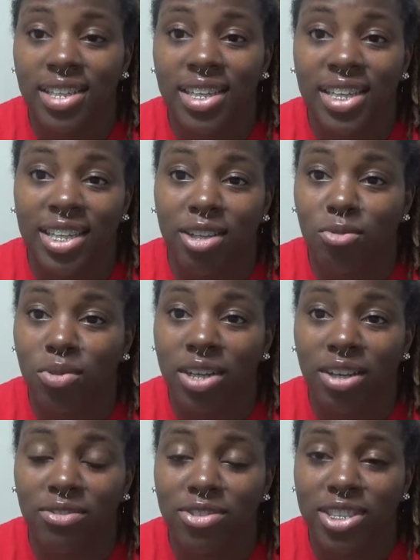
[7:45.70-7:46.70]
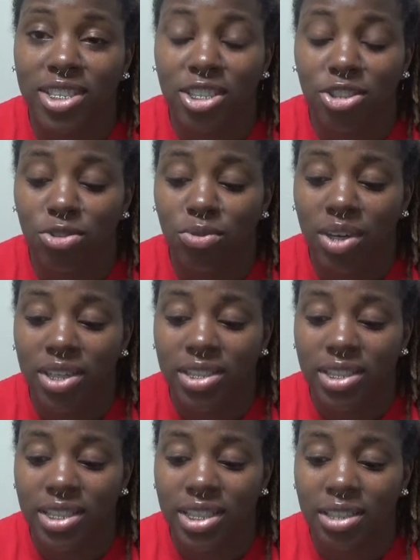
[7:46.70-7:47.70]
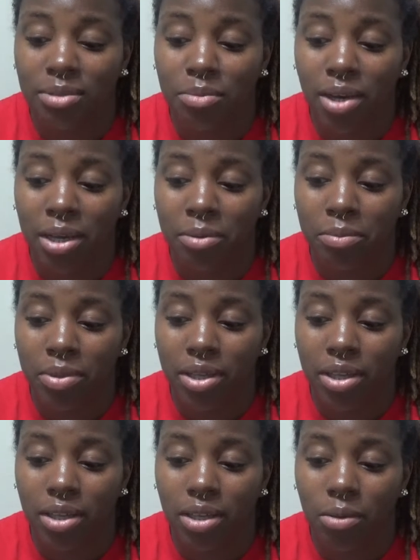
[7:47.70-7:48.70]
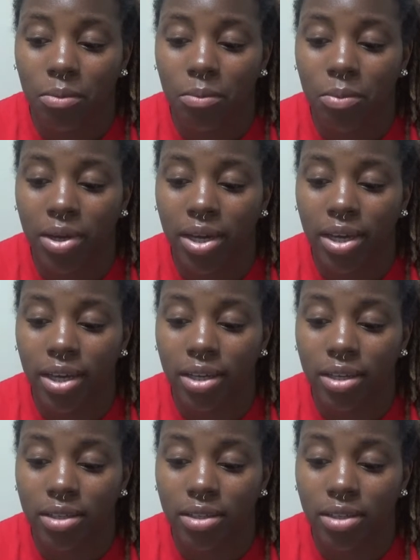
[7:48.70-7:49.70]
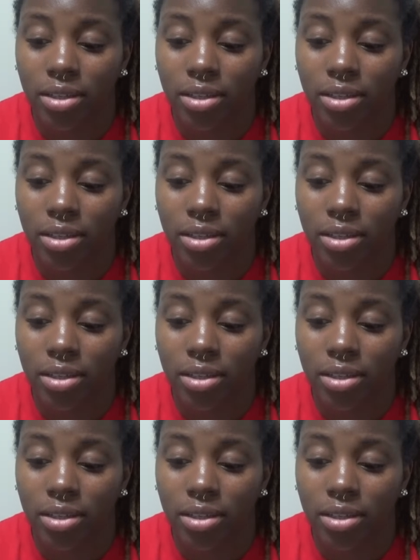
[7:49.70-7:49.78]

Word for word: in whatever situation it might be. But